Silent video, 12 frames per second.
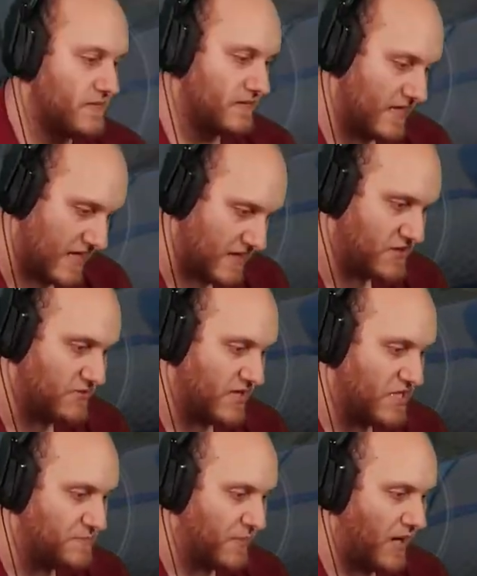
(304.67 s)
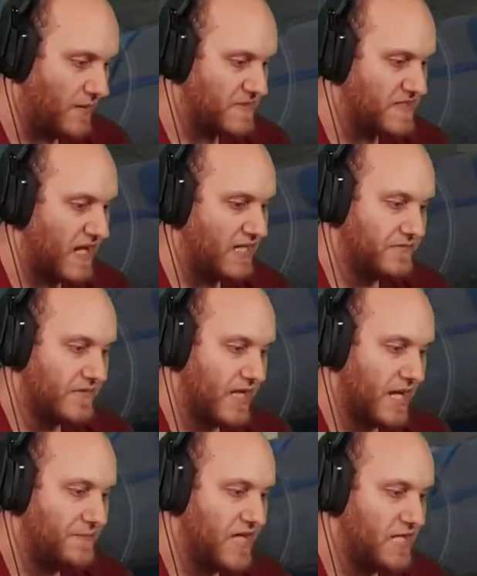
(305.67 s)
into each bomb site
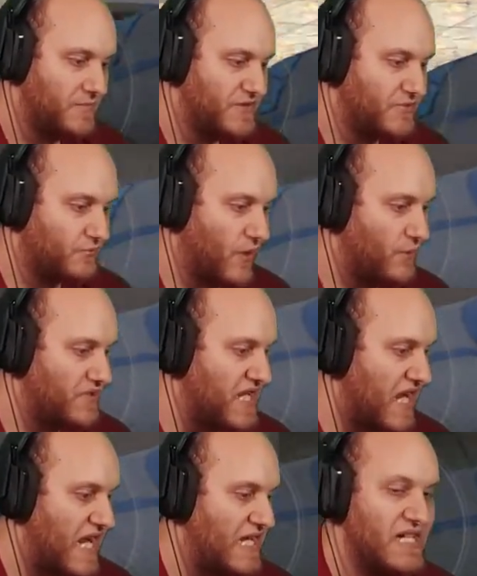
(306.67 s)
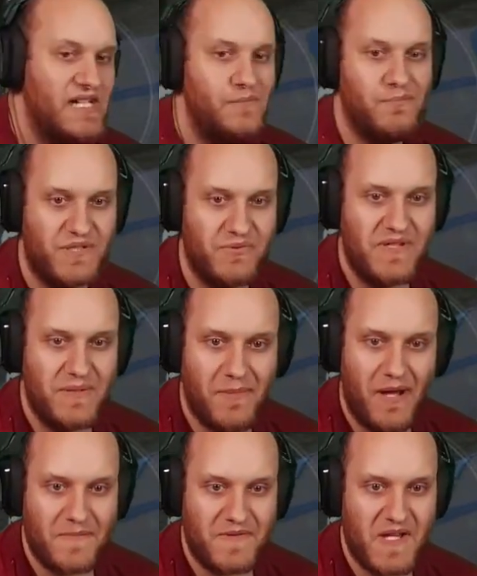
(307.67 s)
and be able to rotate between the
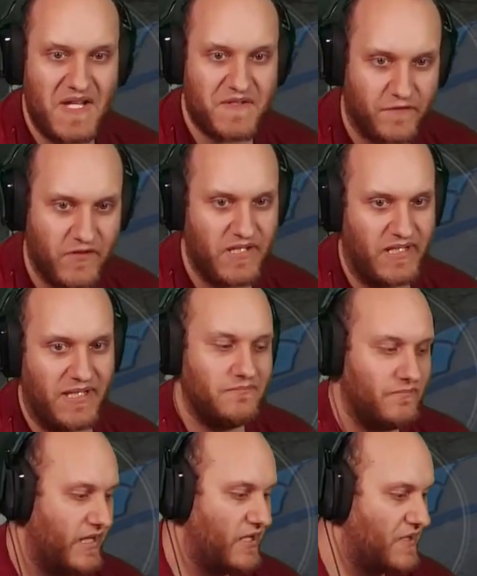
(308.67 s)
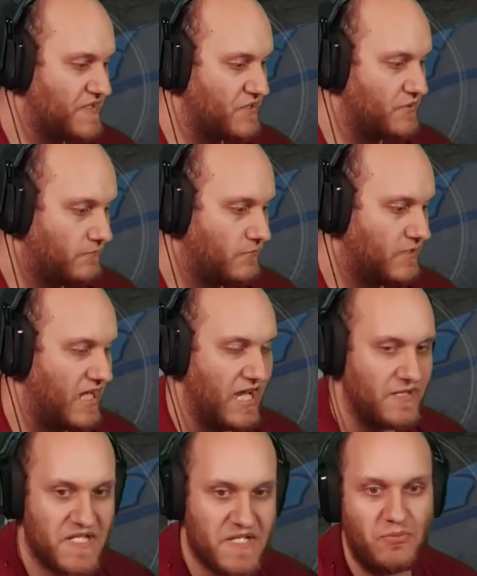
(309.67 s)
bomb sites freely. It also
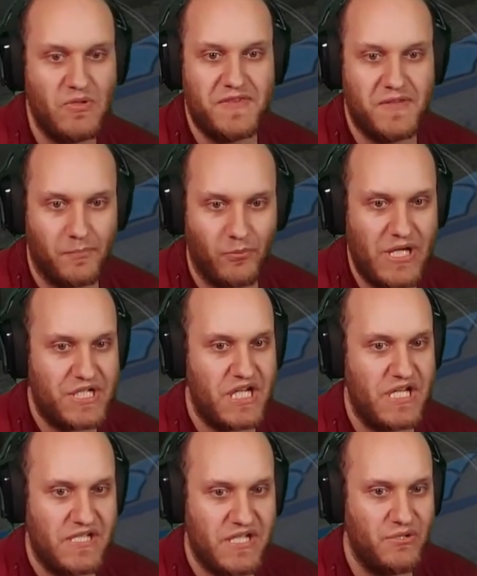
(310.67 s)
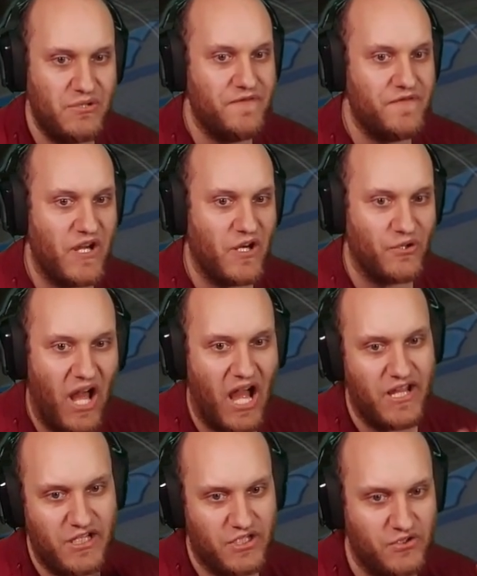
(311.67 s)
can split the breach in two if they are not
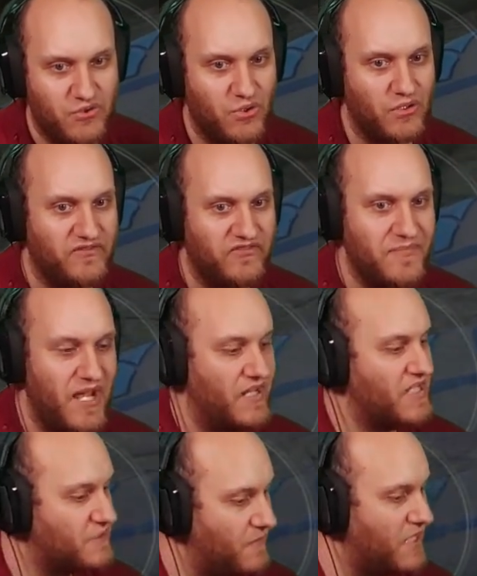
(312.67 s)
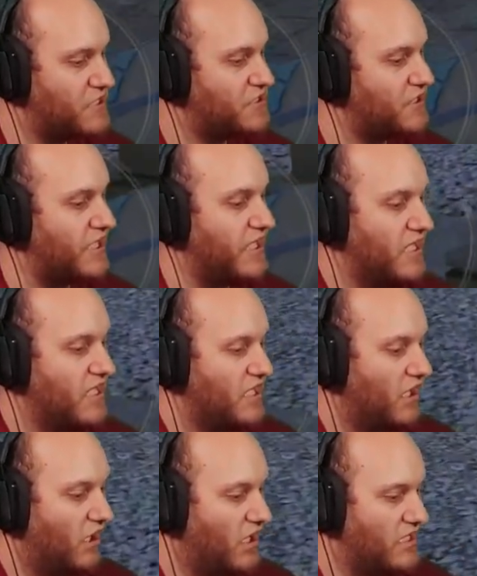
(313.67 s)
in control of mid, especially on